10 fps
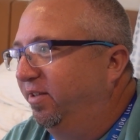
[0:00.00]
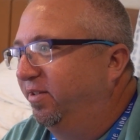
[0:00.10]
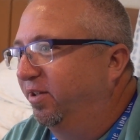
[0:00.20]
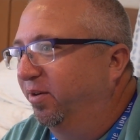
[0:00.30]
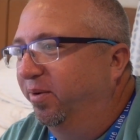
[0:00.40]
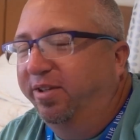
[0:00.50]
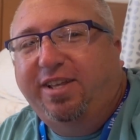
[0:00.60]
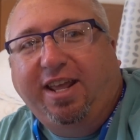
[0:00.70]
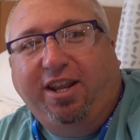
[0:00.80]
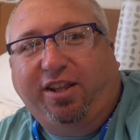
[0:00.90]
so
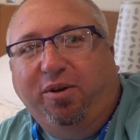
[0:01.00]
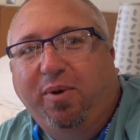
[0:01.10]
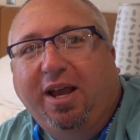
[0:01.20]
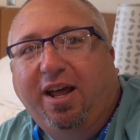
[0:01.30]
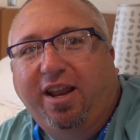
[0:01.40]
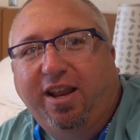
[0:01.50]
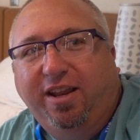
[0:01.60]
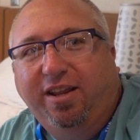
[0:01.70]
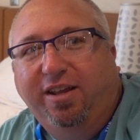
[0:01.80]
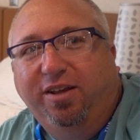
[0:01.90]
technically we got
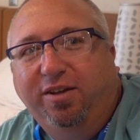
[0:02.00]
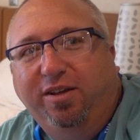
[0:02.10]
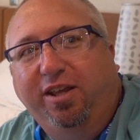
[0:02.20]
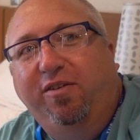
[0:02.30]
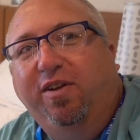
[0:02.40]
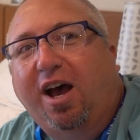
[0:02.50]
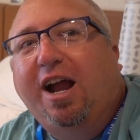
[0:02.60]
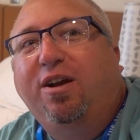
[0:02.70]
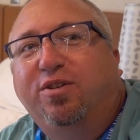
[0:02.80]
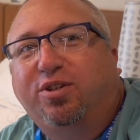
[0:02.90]
even
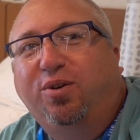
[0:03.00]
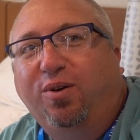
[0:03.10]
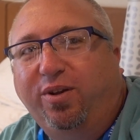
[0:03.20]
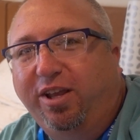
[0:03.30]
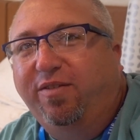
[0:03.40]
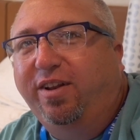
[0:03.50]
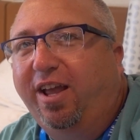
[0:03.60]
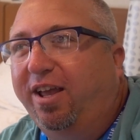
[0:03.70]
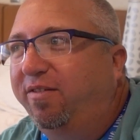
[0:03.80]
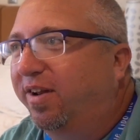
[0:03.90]
higher score. Even
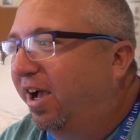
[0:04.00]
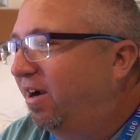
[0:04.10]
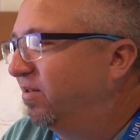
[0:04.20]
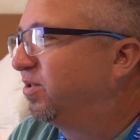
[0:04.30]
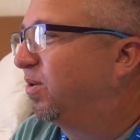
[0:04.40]
higher